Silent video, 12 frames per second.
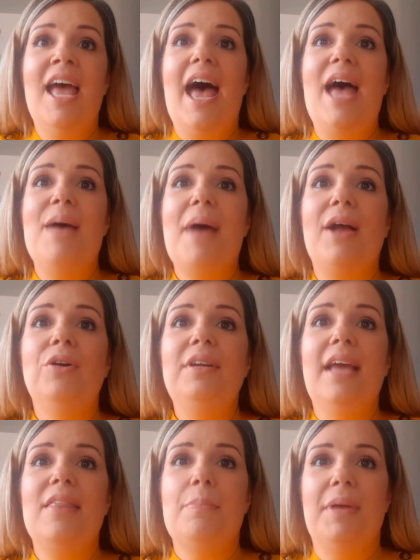I couldn't
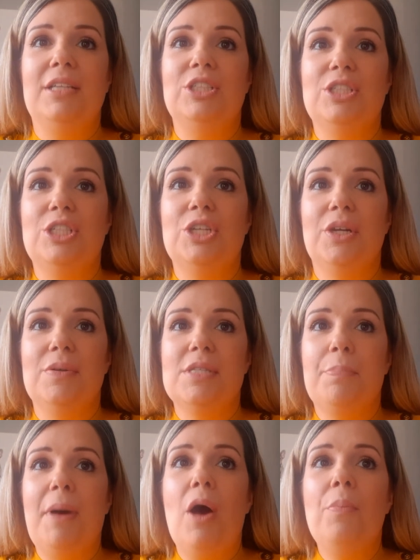get the pictures to show you as the
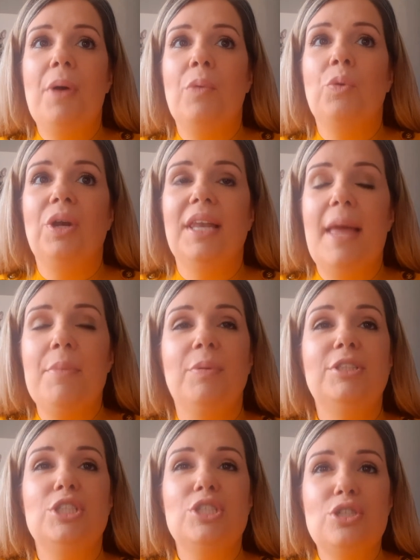PowerPoint wouldn't let me,
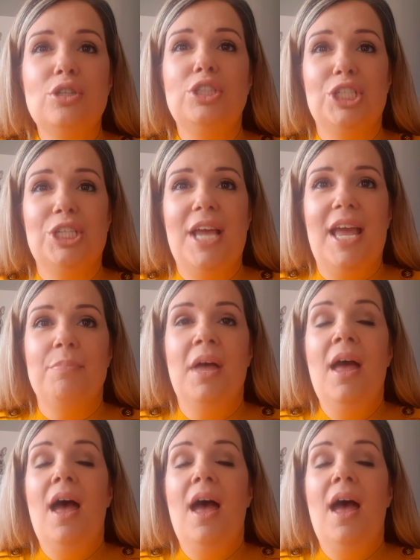which is such a shame.